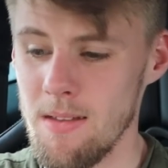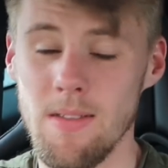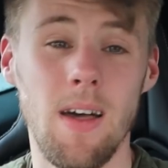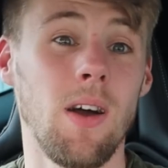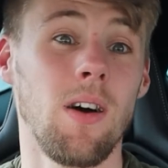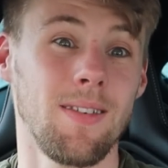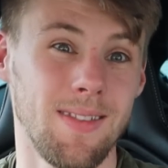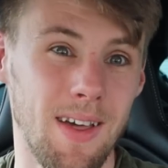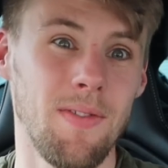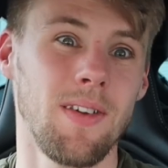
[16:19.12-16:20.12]
they are
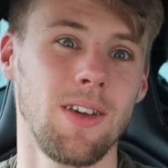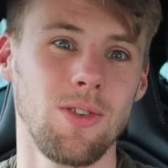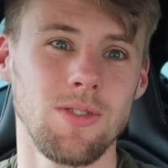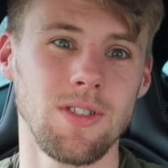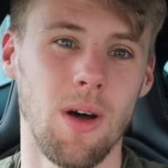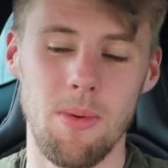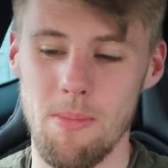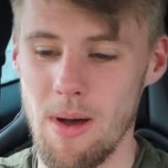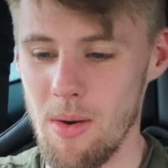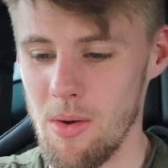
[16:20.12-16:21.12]
definitely good stopping
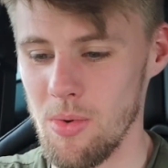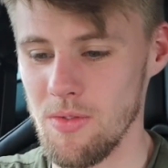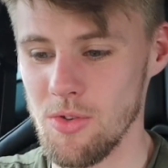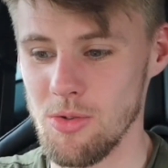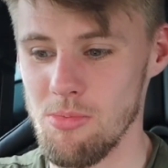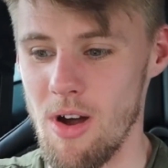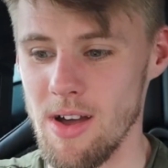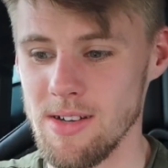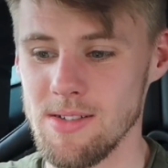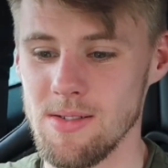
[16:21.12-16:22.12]
power with good
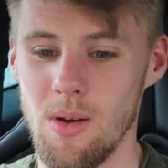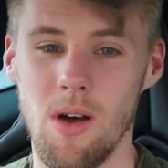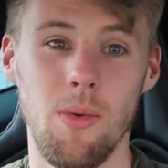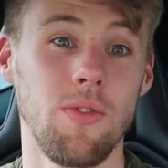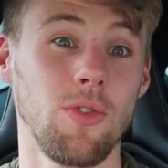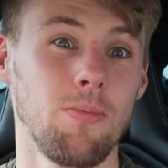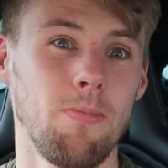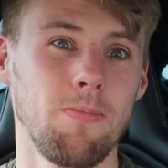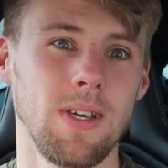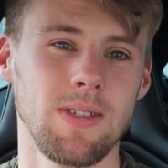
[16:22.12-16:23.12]
brakes, with good
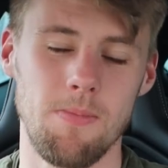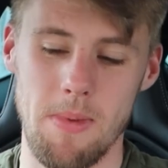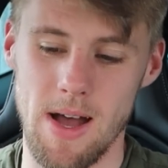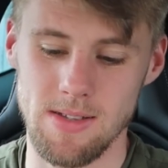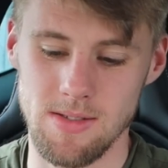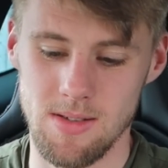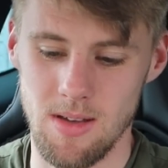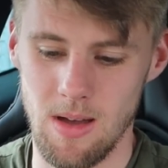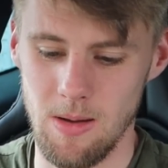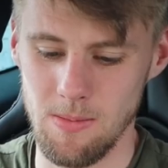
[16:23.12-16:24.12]
disc and pads.
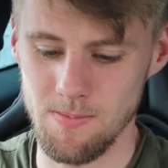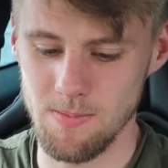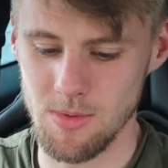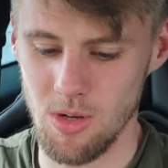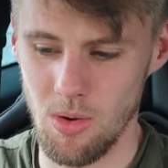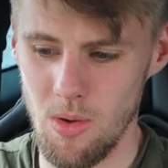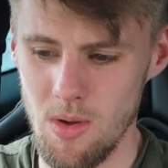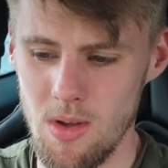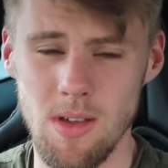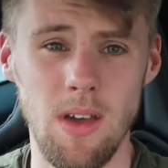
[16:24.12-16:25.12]
So
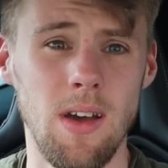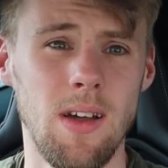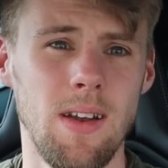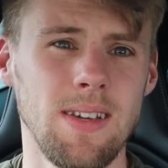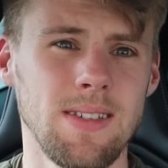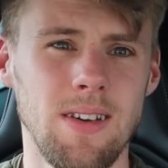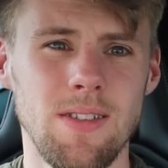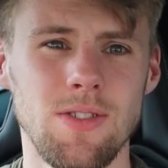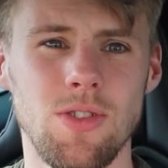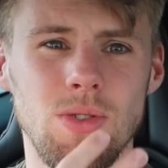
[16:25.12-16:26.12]
yeah, let's get
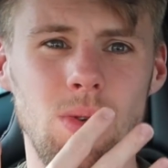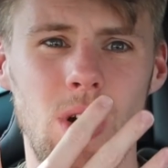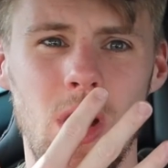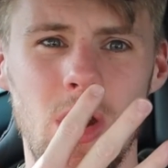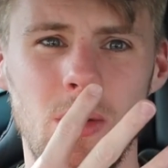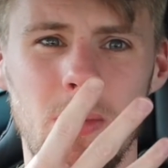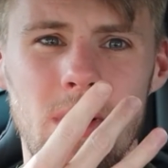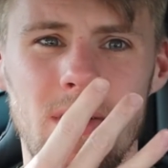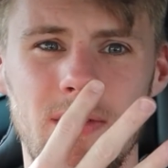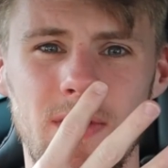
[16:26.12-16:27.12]
on to
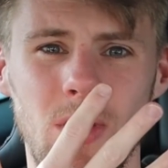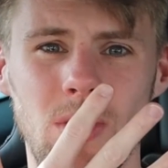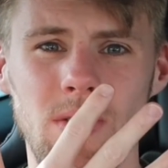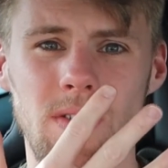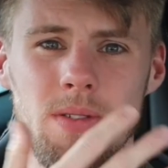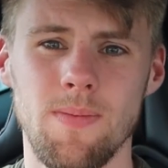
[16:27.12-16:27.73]
number 5.